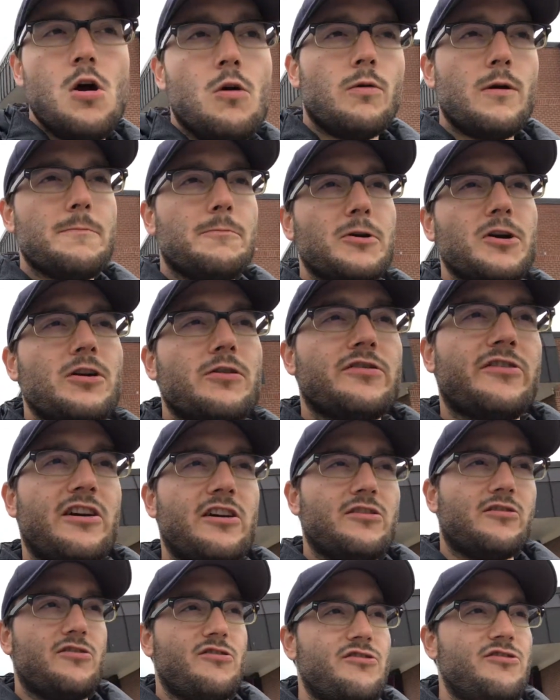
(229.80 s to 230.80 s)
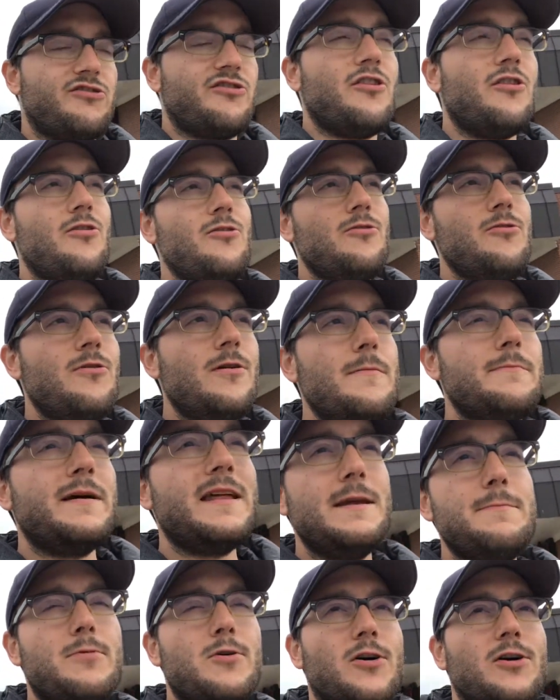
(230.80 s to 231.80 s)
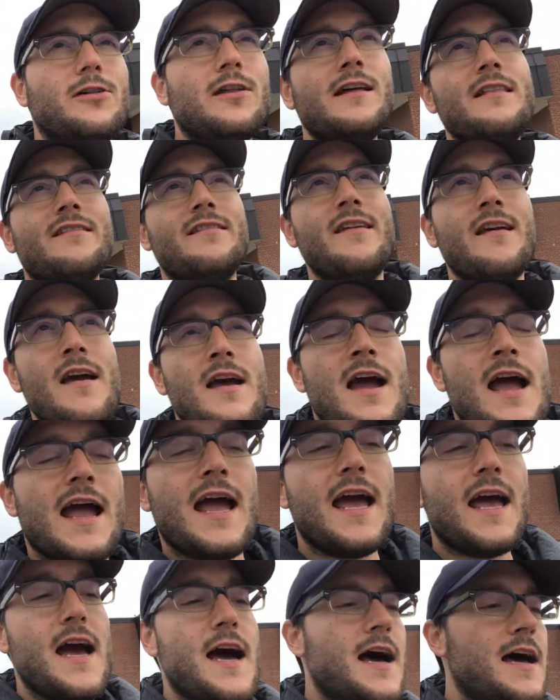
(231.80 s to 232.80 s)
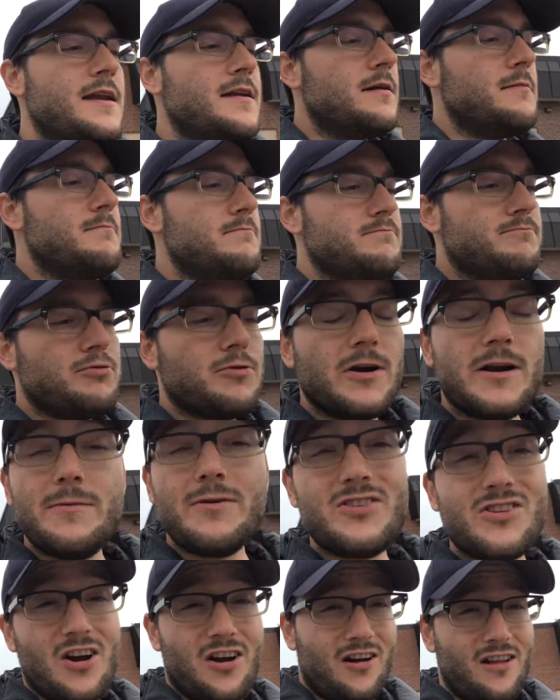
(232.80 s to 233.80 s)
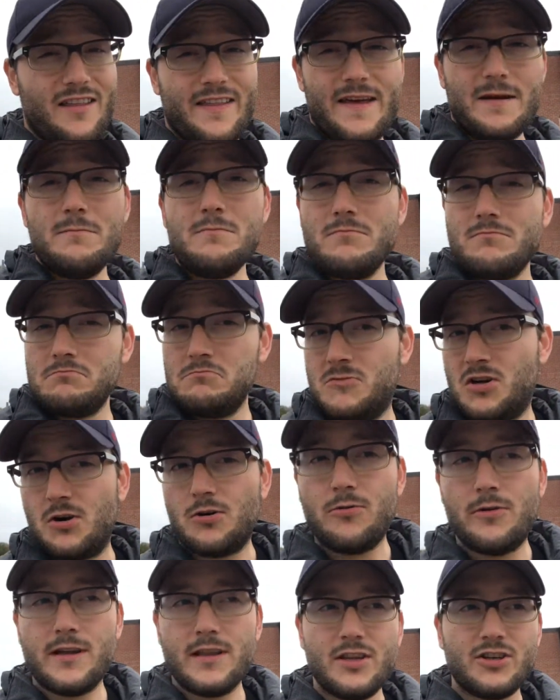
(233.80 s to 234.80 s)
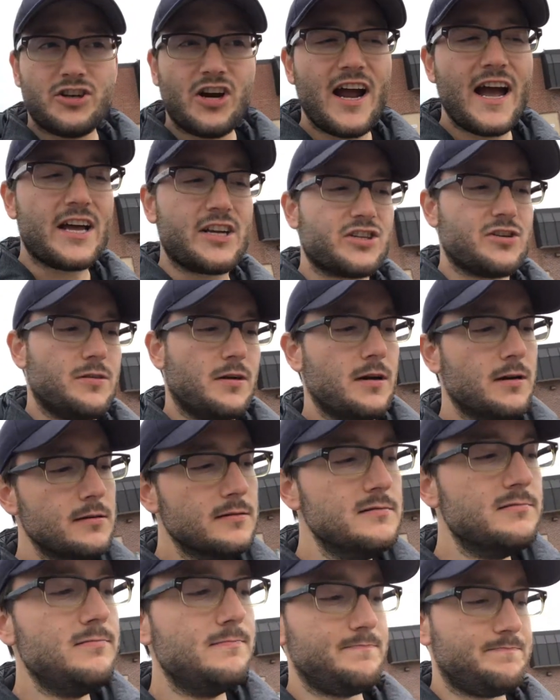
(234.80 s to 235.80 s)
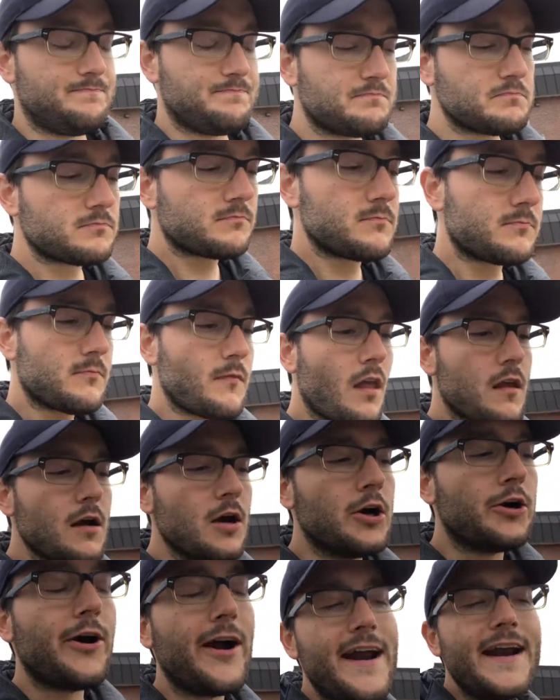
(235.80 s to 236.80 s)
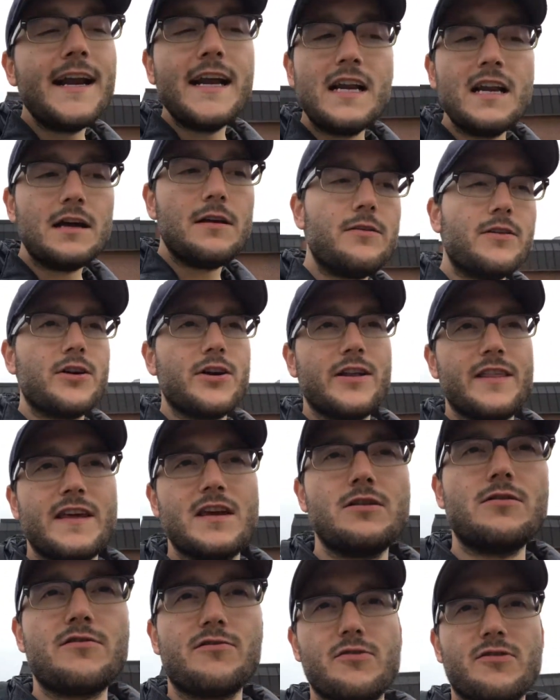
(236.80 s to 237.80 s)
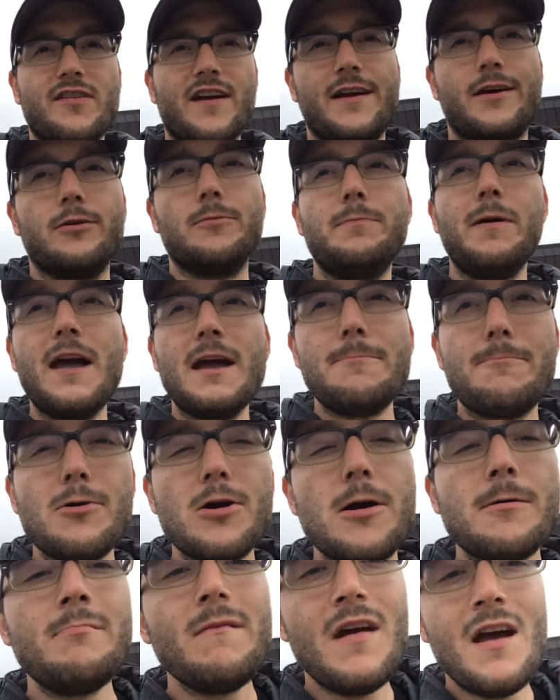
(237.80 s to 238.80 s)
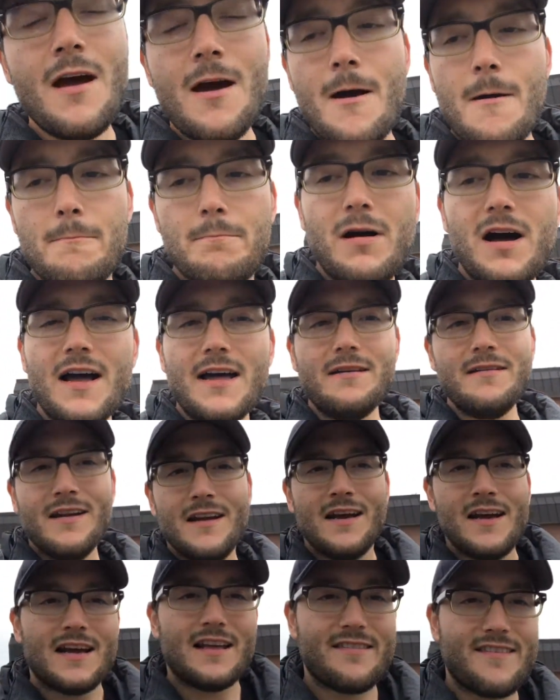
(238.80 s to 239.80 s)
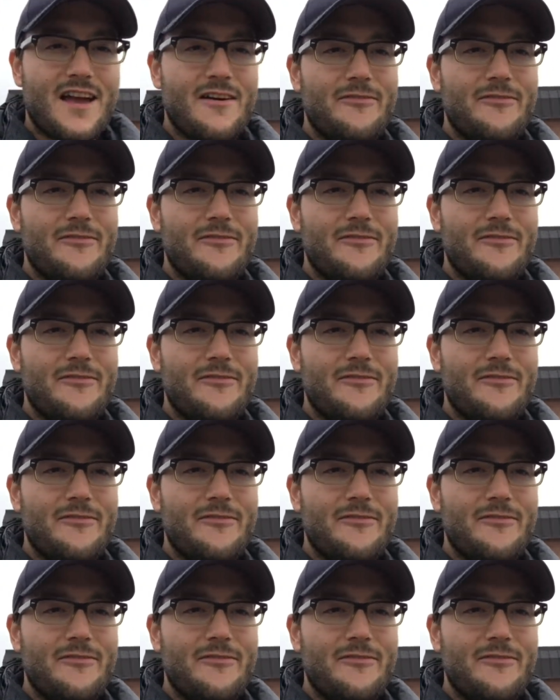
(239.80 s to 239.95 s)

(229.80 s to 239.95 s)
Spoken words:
we produce so many booklets and pretty much all of them go in the trash. Granted, they use recycled paper, but it's